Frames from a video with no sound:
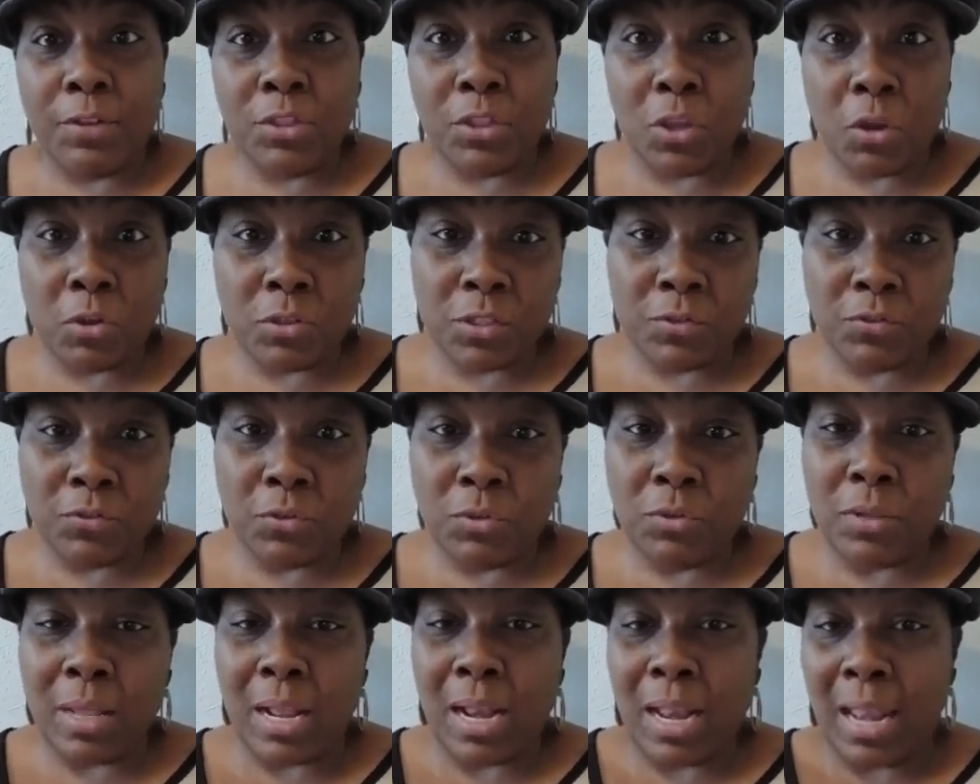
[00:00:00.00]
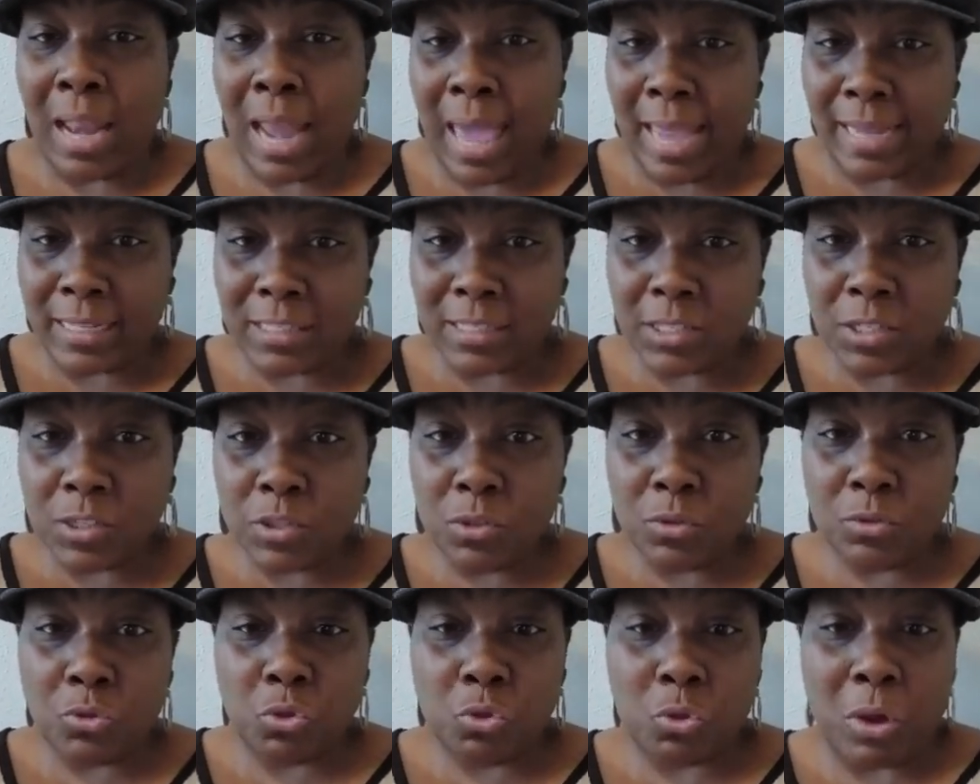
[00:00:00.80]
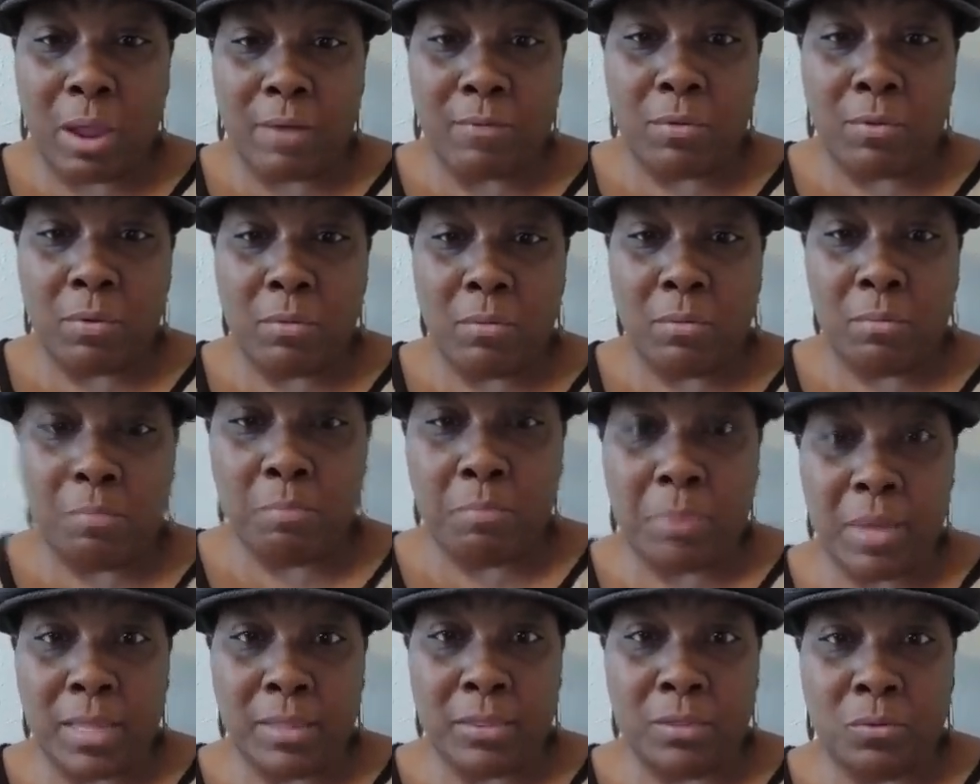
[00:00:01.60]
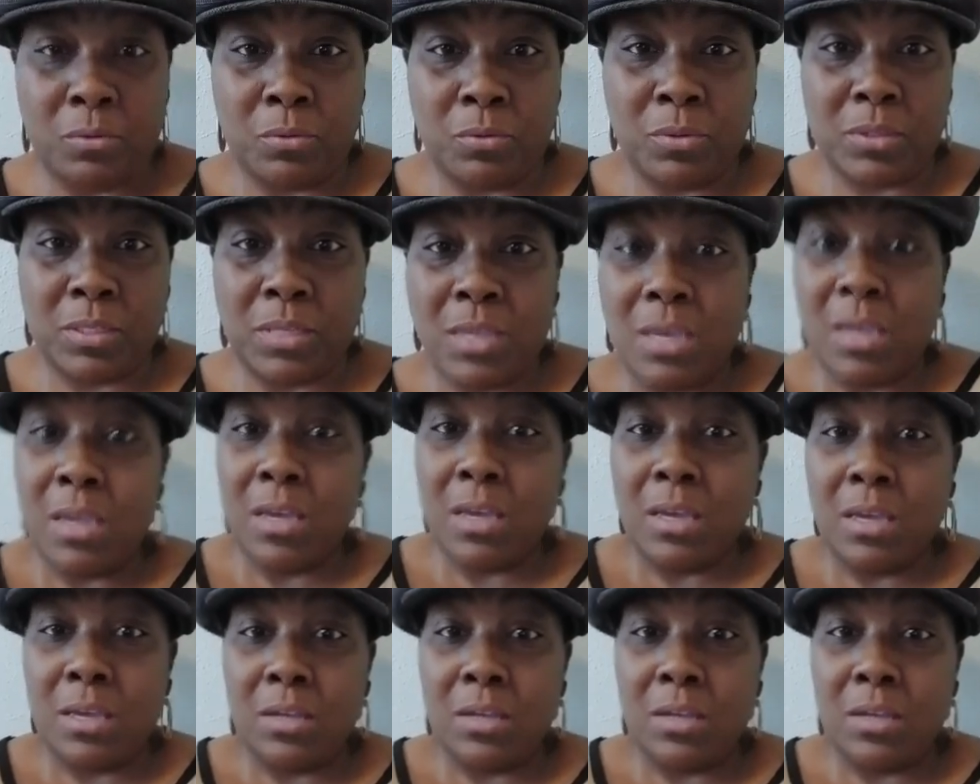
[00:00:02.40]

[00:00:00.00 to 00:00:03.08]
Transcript: for those of you that like to do travel bundles,